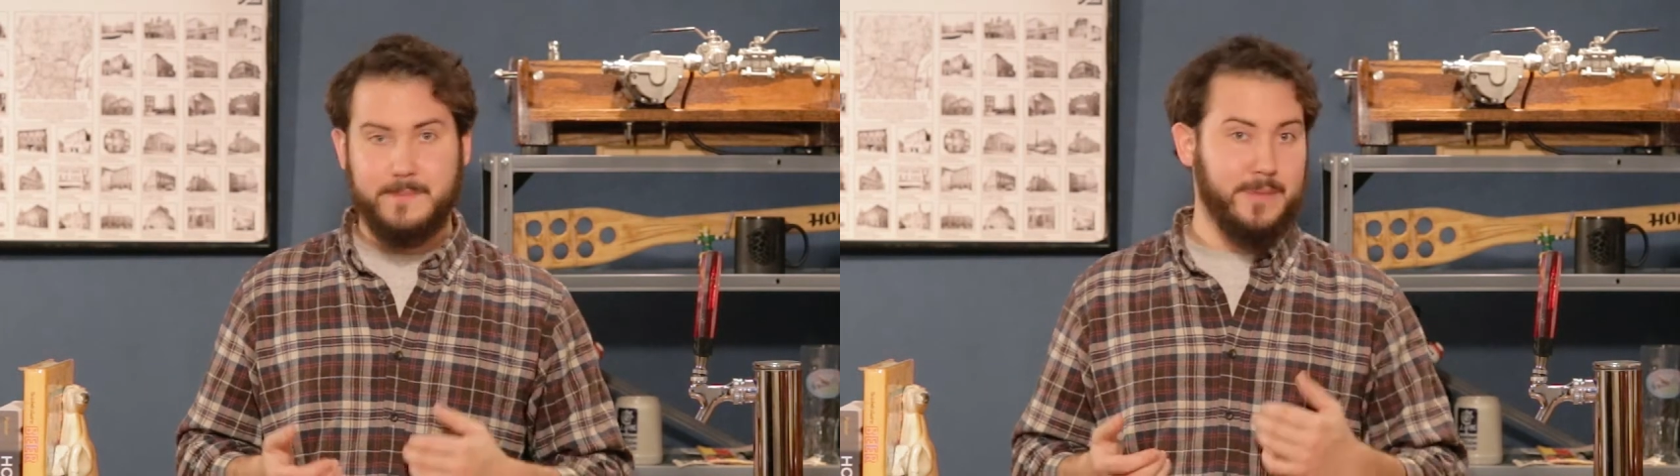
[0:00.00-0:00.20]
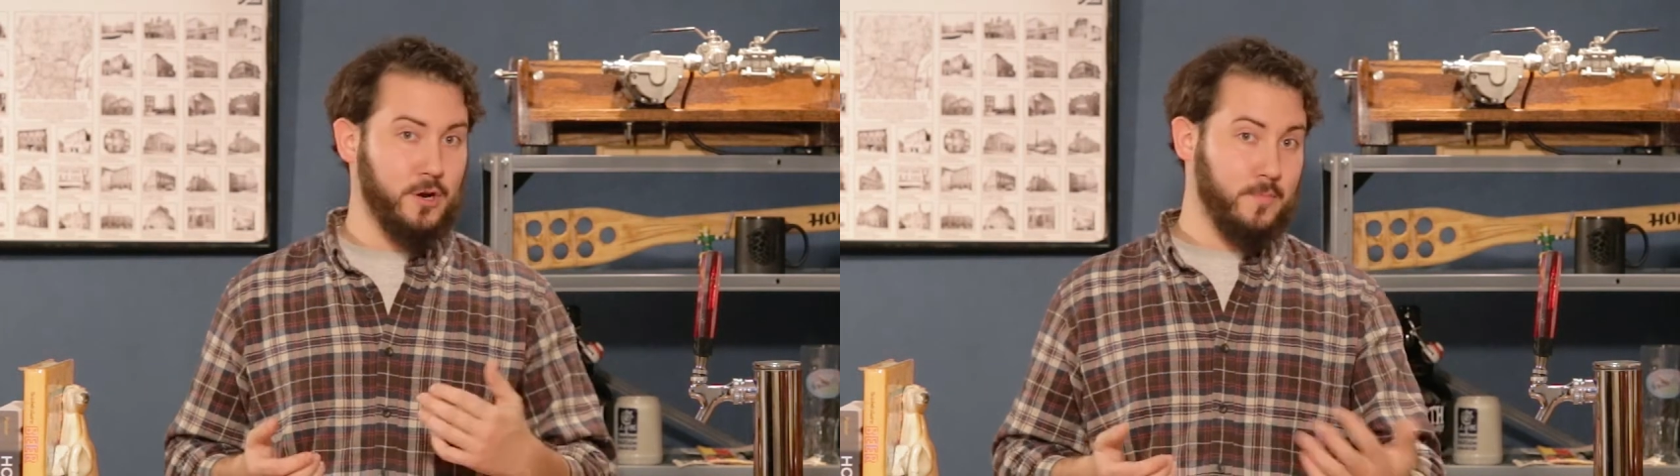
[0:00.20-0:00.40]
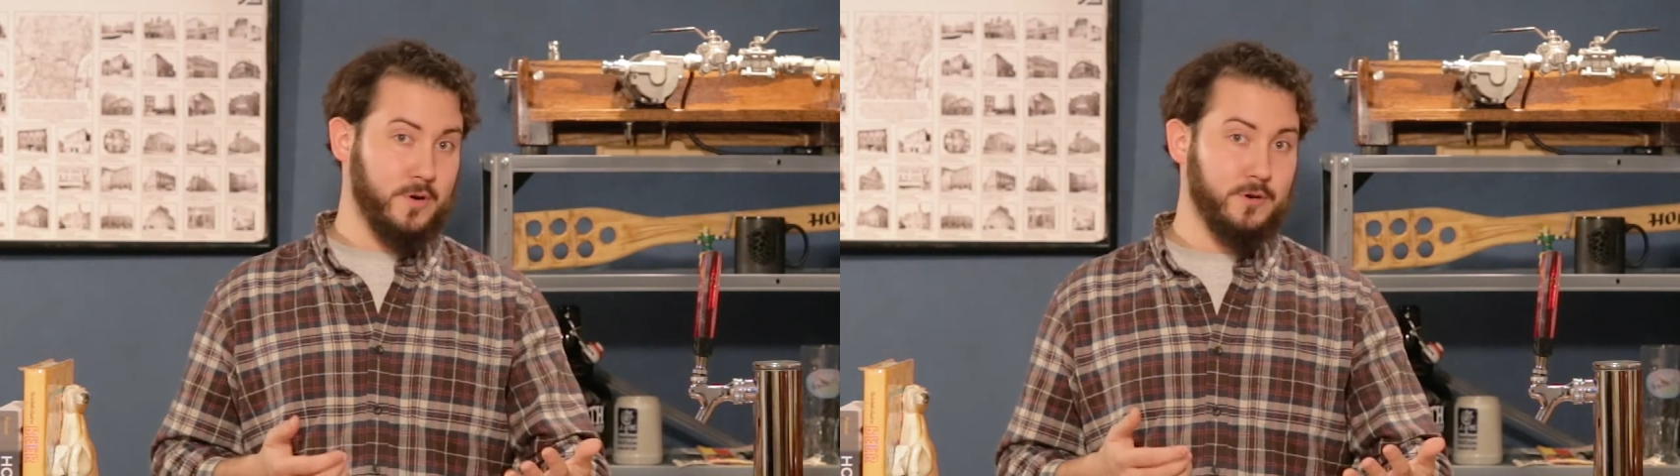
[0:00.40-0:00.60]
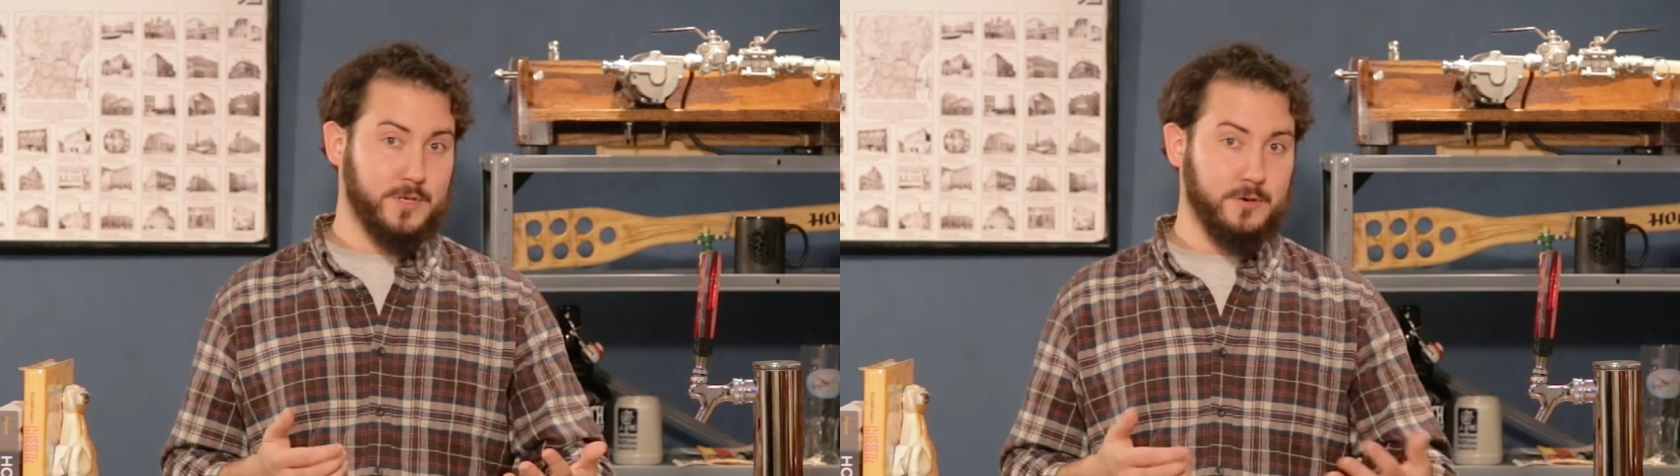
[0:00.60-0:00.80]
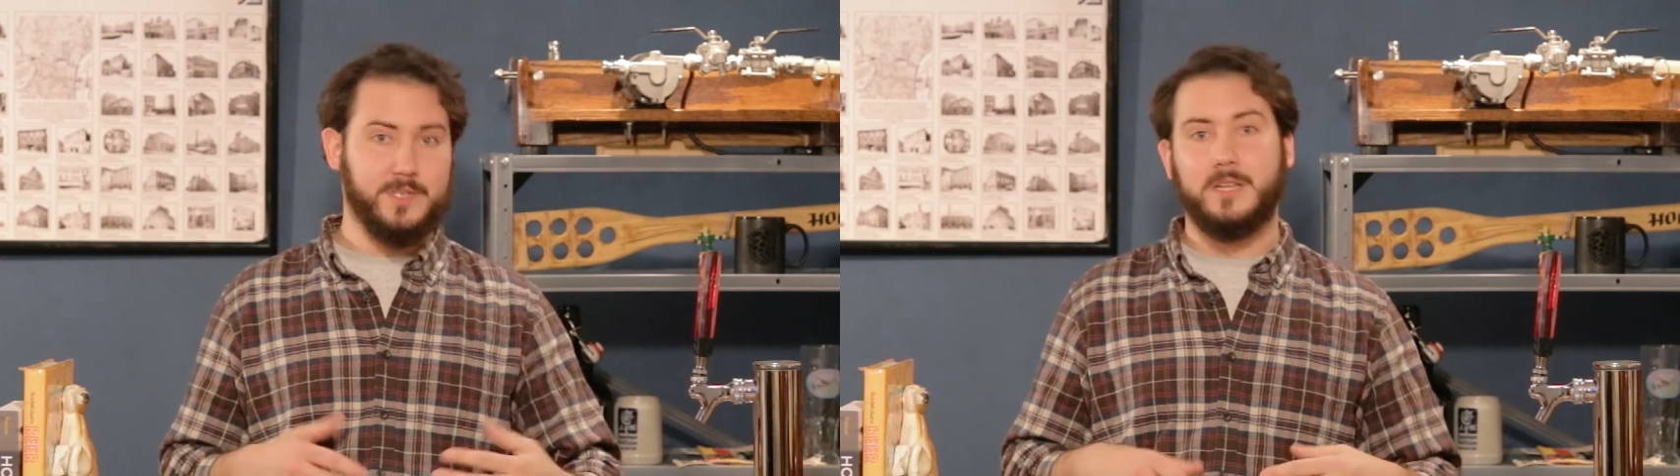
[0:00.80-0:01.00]
and better
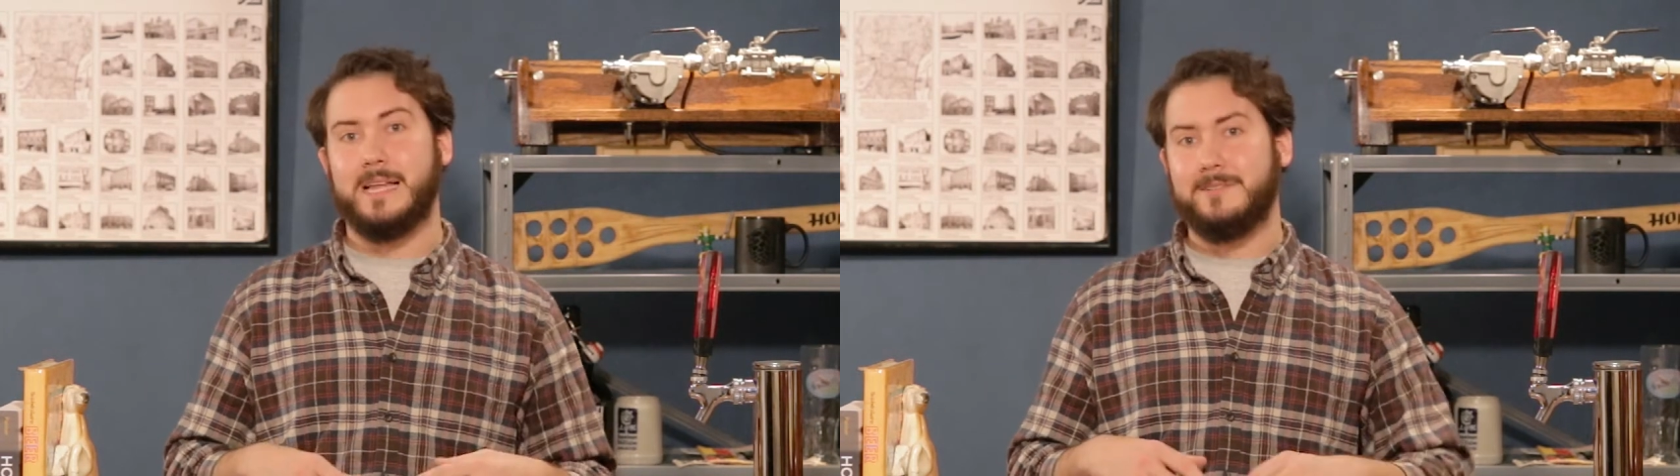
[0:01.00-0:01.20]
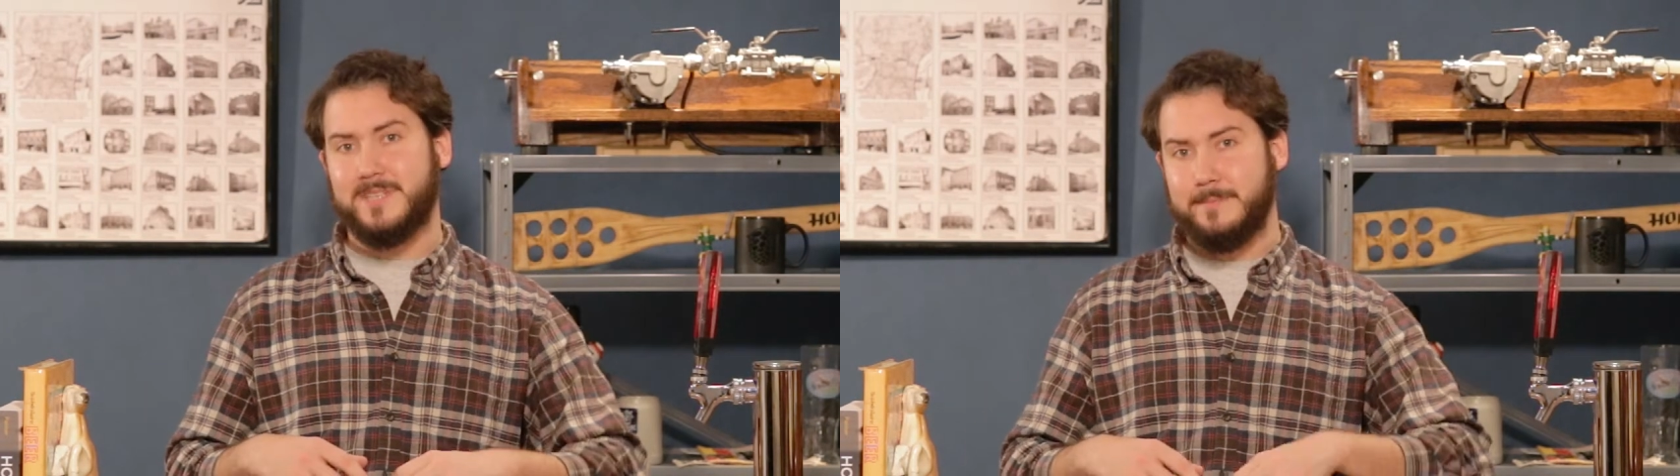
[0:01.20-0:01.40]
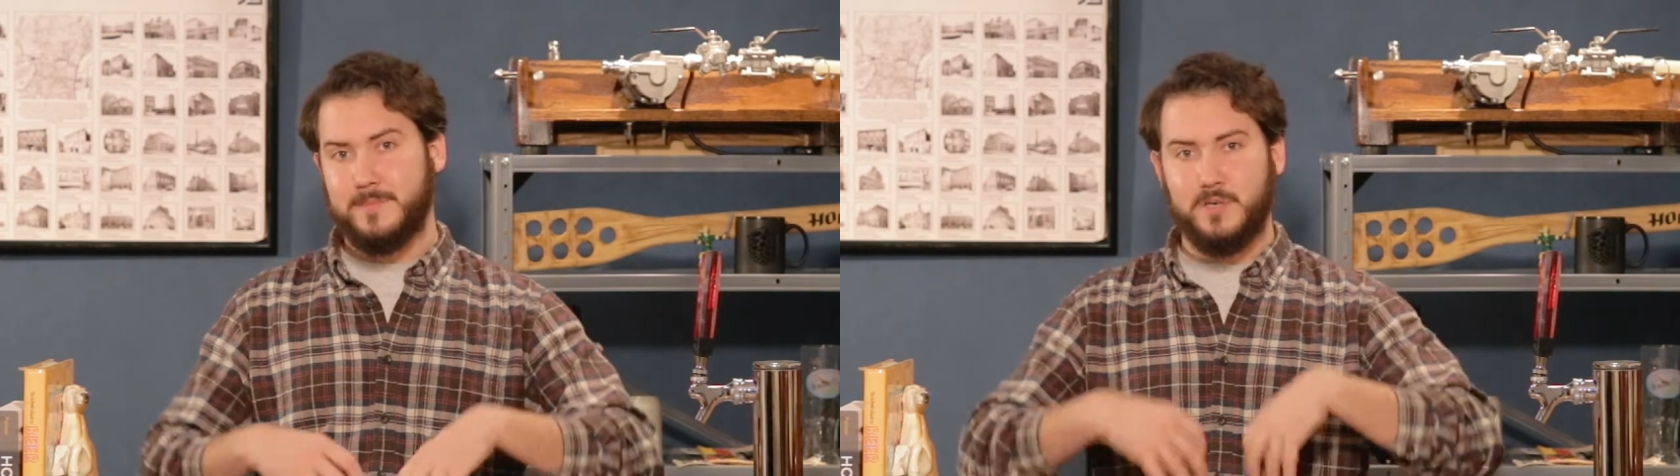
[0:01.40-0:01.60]
producers allows them